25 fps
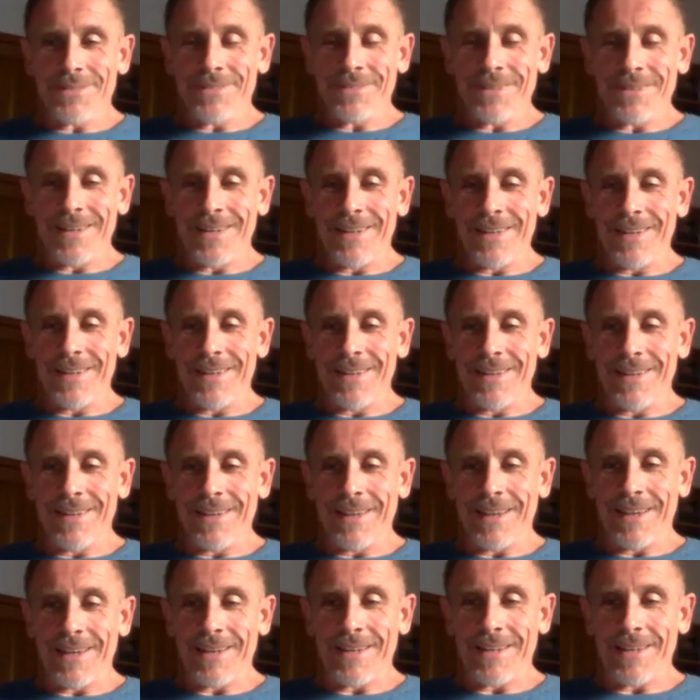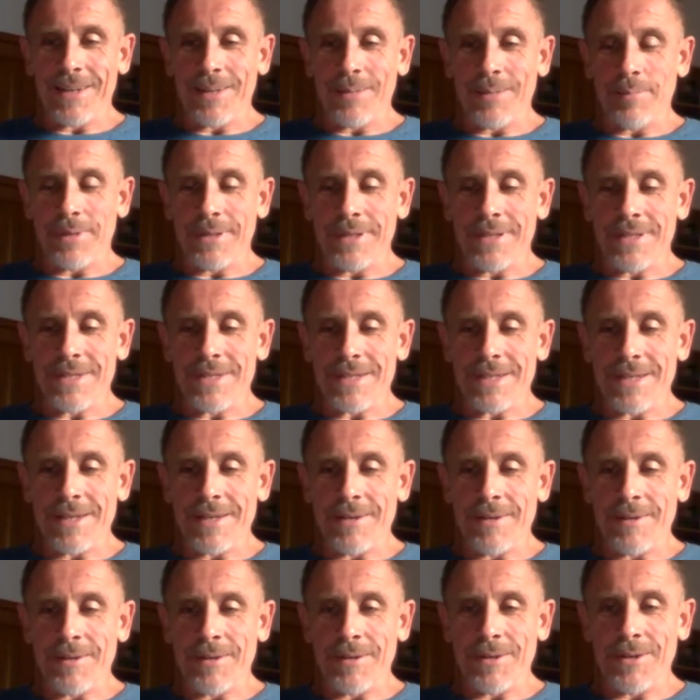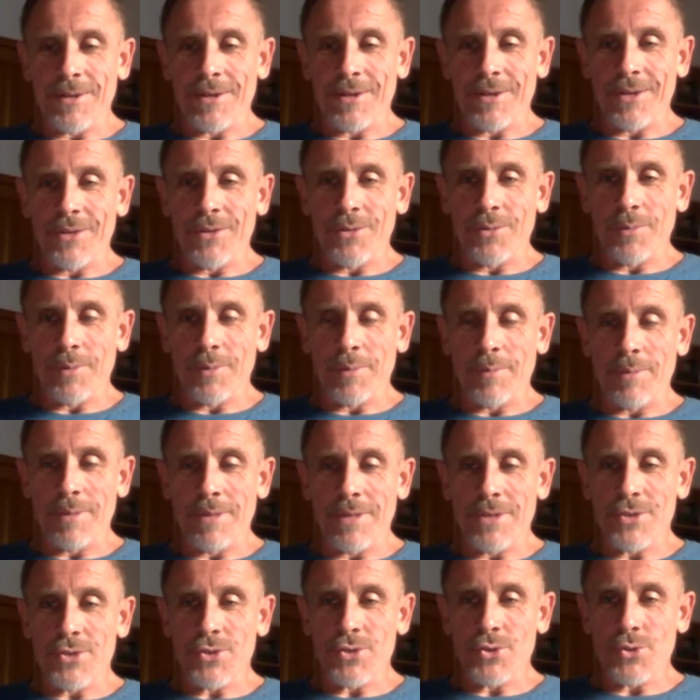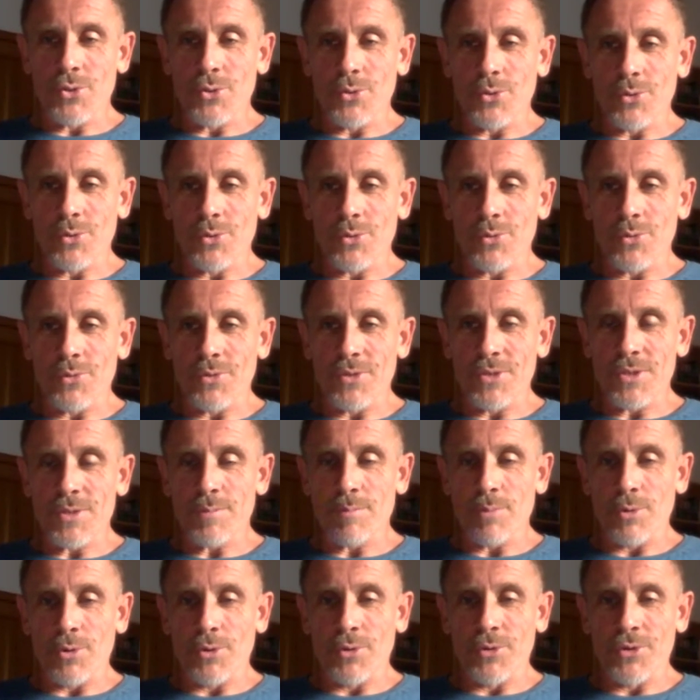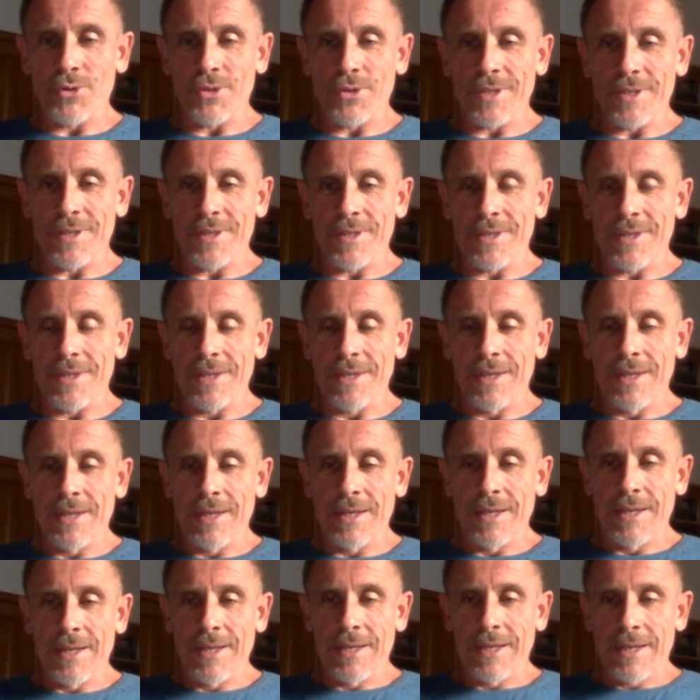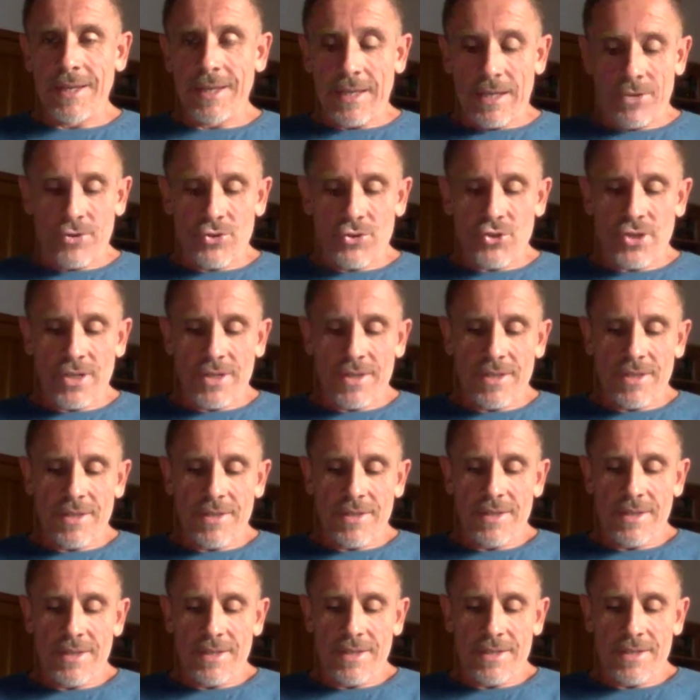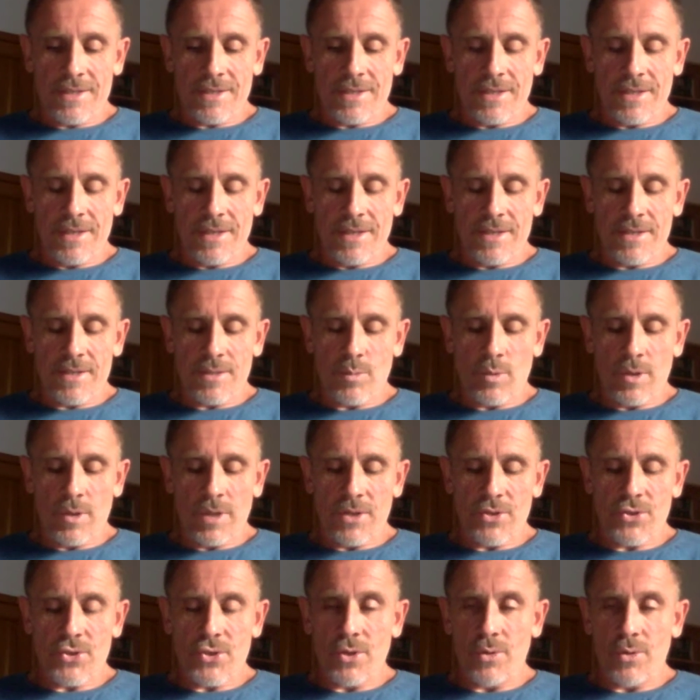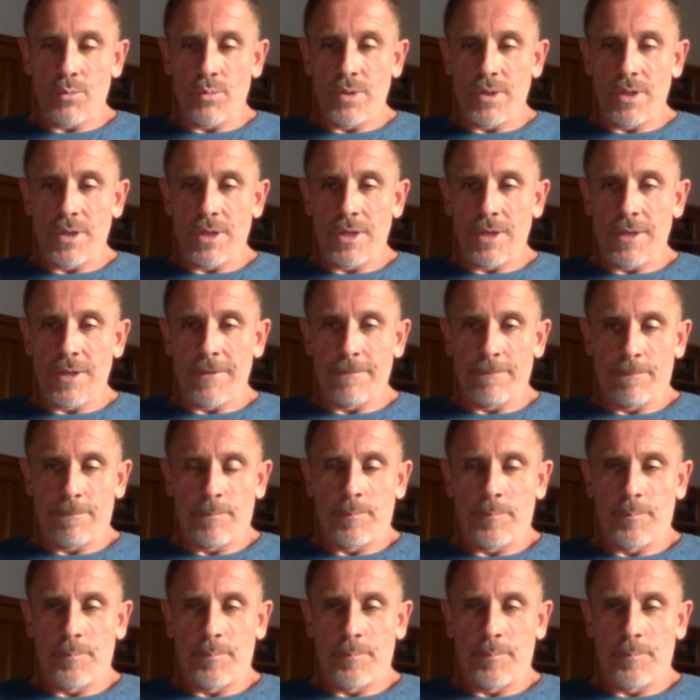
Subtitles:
fairly hectic, but you know, I'll do my best to respond. And Chandani is here as well, so we'll